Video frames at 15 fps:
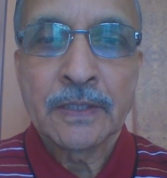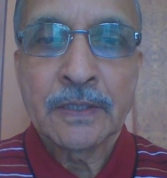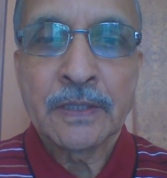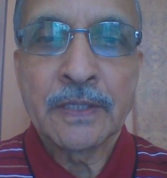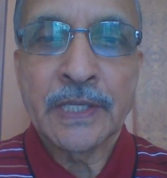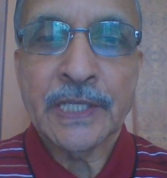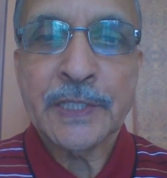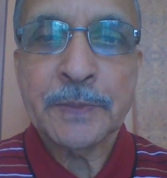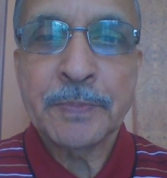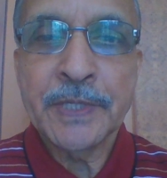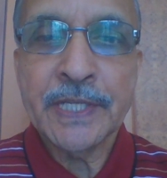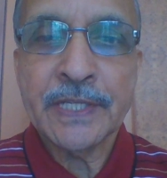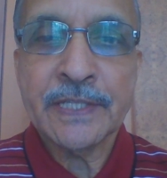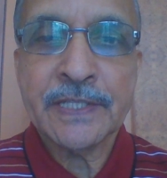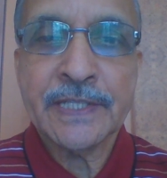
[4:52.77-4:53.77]
The
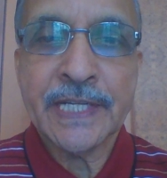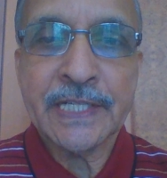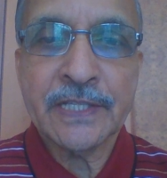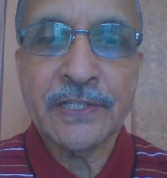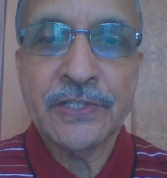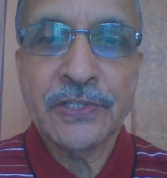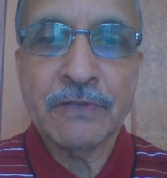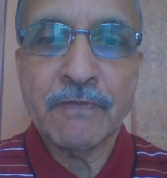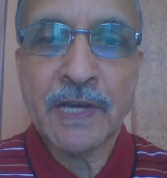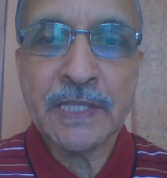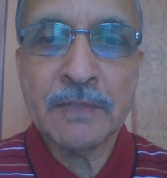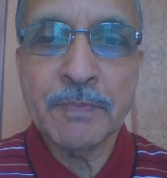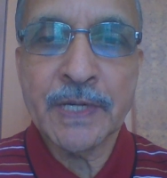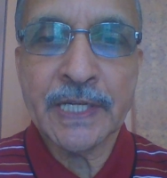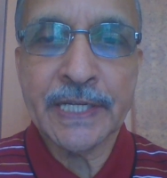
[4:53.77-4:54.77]
experience that the
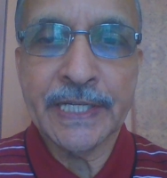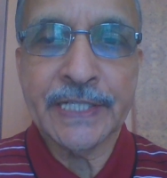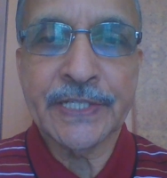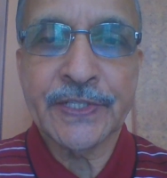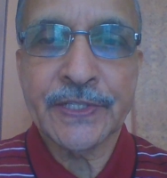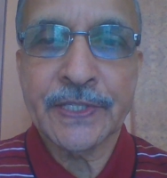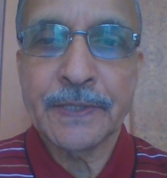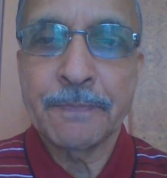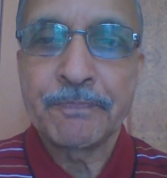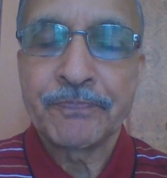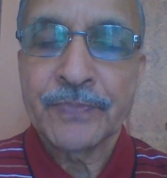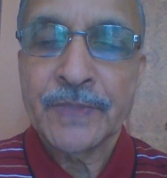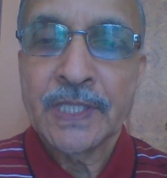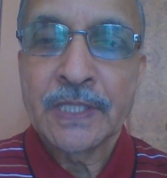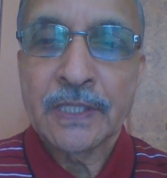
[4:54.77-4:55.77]
Jivatma gets
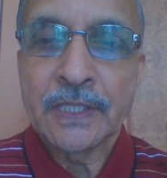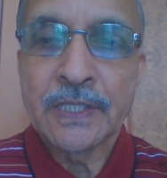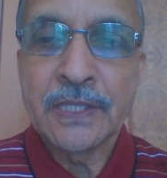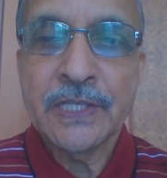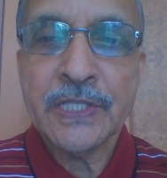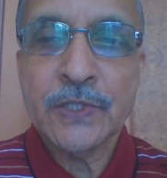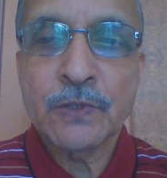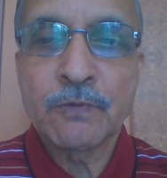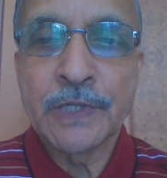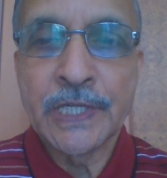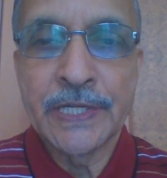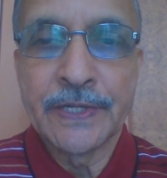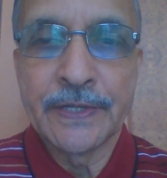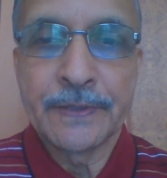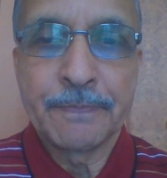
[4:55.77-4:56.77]
in this
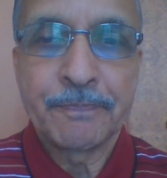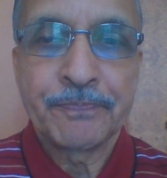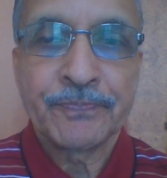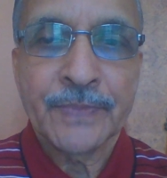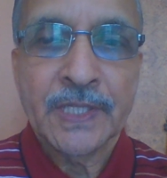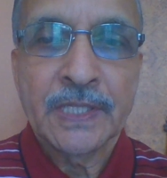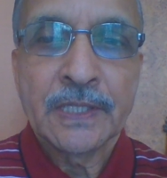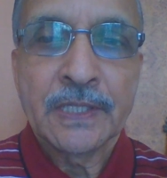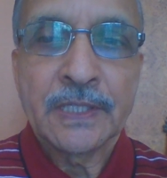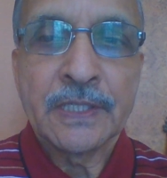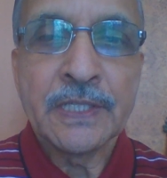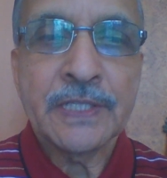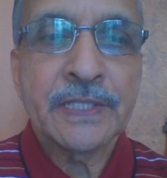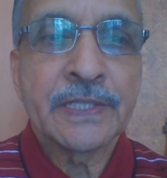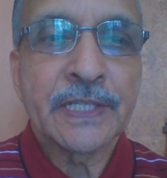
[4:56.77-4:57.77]
world
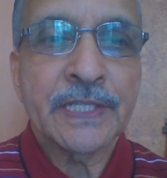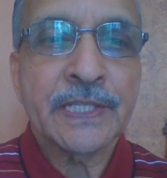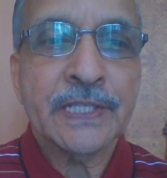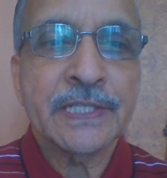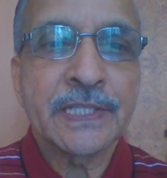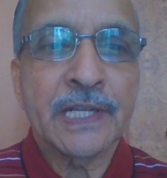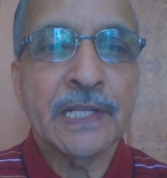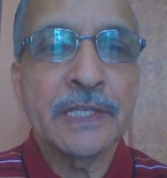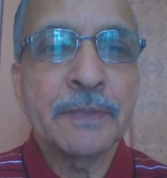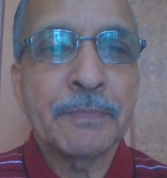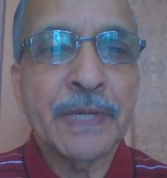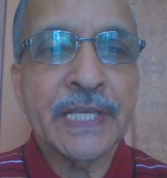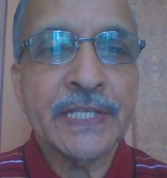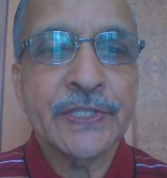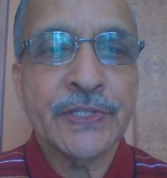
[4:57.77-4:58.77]
is necessarily
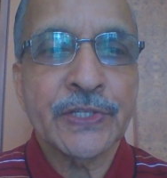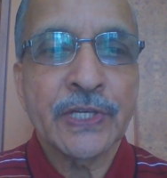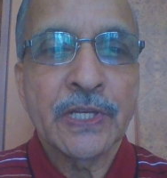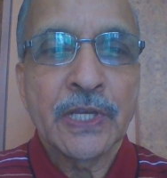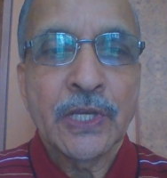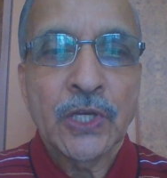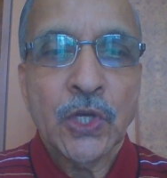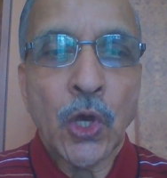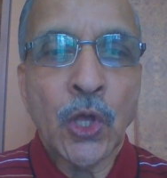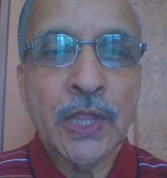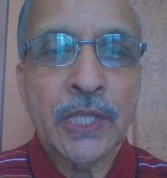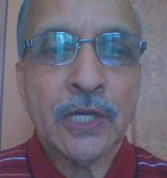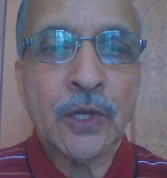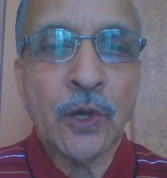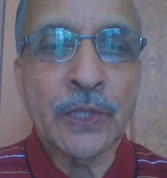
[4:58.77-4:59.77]
based on
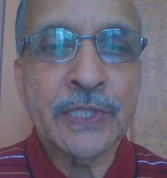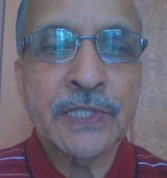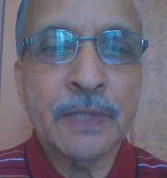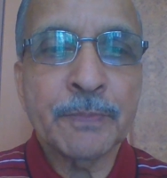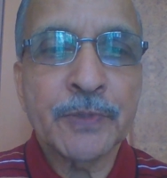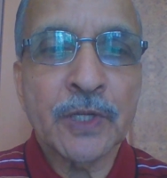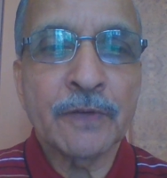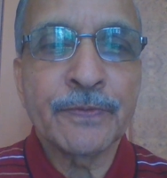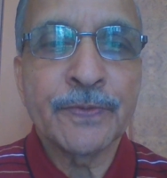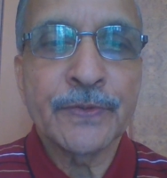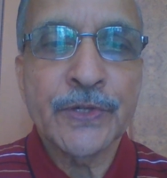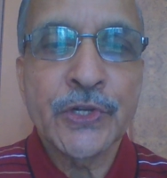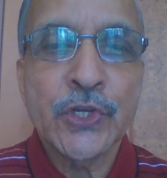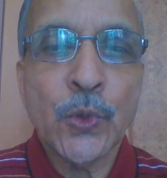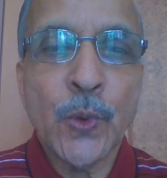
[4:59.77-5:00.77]
the concept of
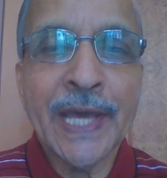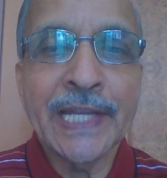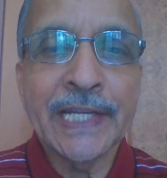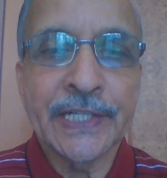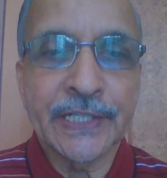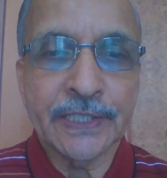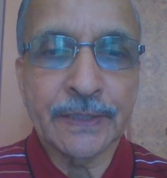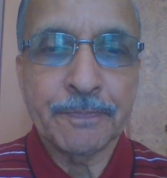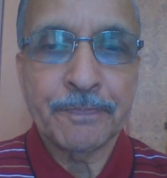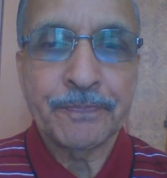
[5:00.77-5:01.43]
duality.